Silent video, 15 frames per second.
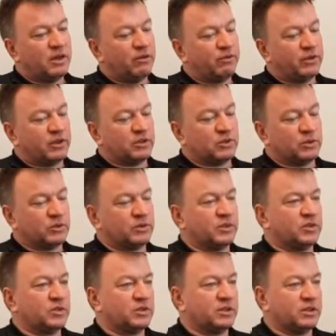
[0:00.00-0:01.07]
I think it's also
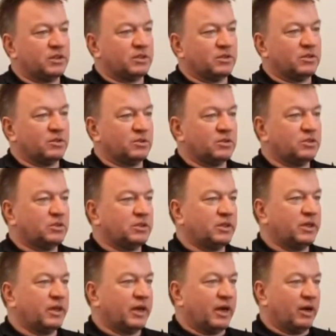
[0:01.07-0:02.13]
interesting to
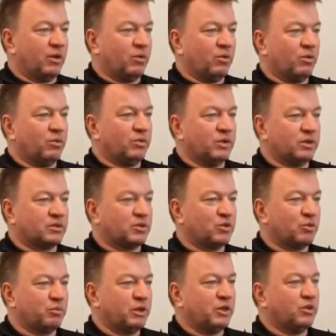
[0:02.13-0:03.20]
see how it
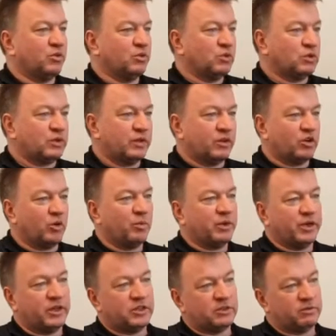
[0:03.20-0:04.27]
could be used in
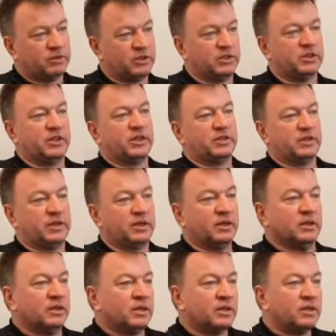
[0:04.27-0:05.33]
combination with other data.
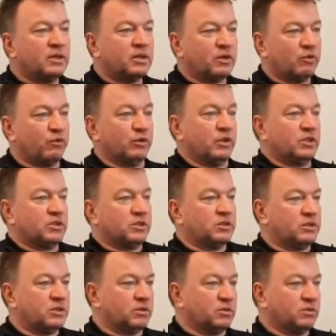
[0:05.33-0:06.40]
For
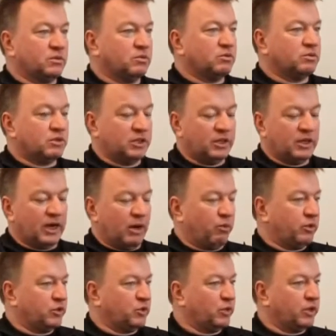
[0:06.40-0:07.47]
instance, to see how
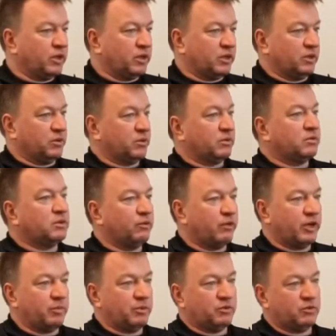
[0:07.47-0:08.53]
we're doing on
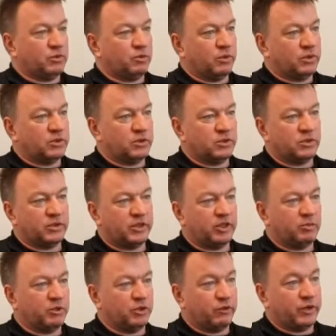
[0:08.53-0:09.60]
development towards the
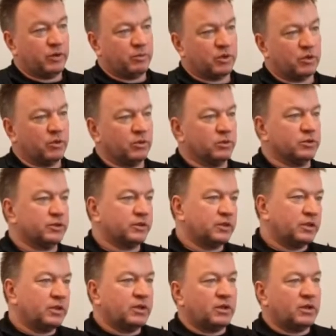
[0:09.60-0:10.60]
Sustainable Development Goals.